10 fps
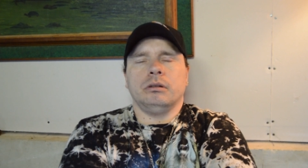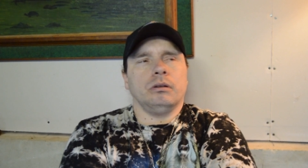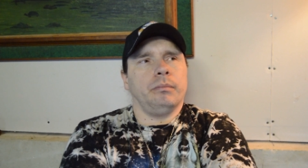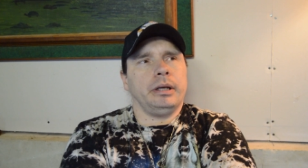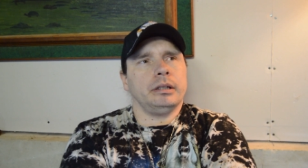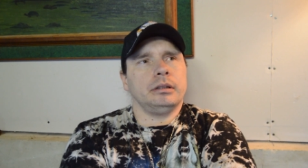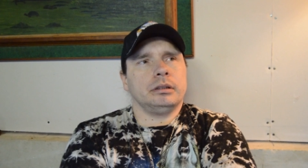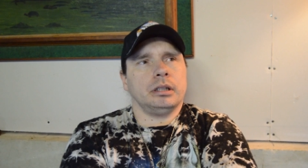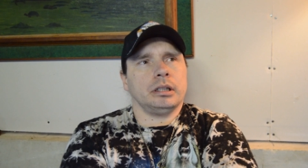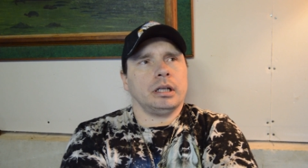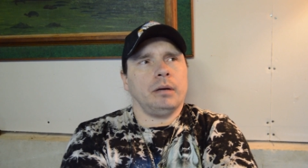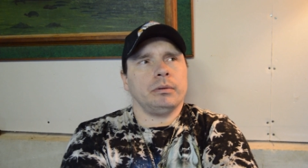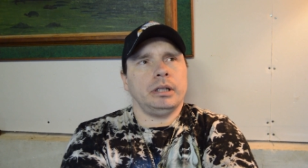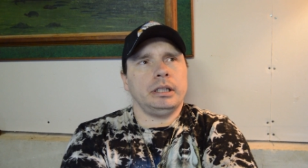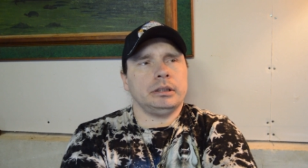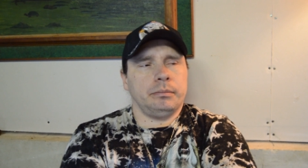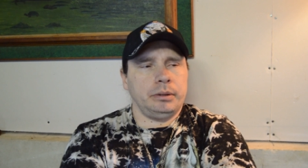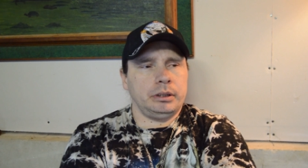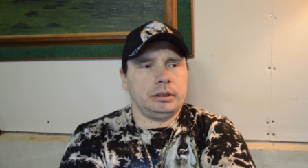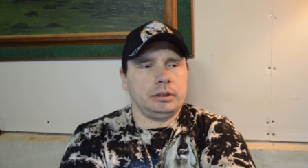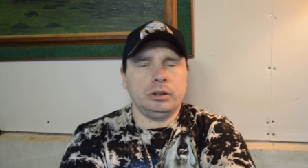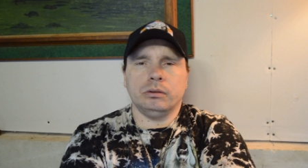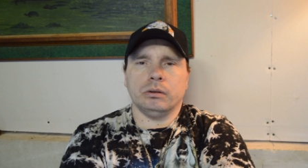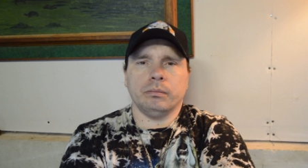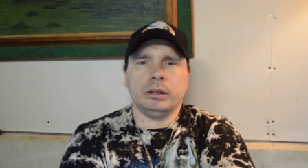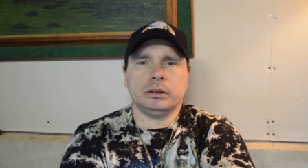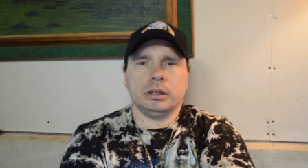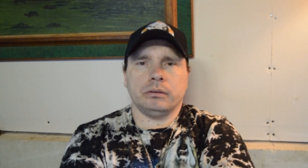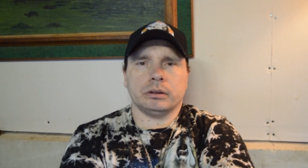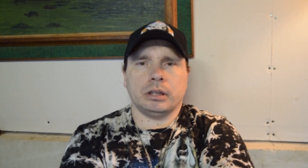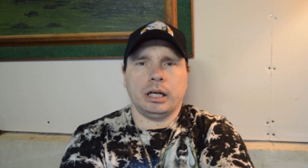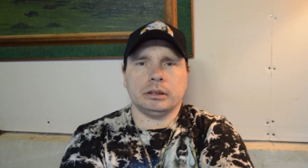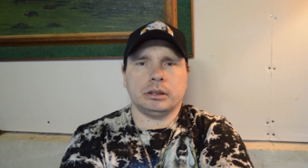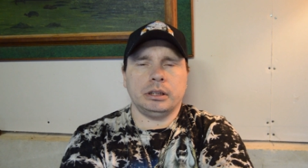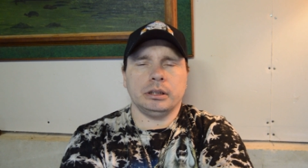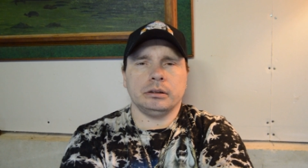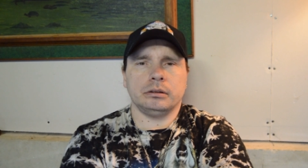Oh man, then in a couple days it'd be two whole months that was last year.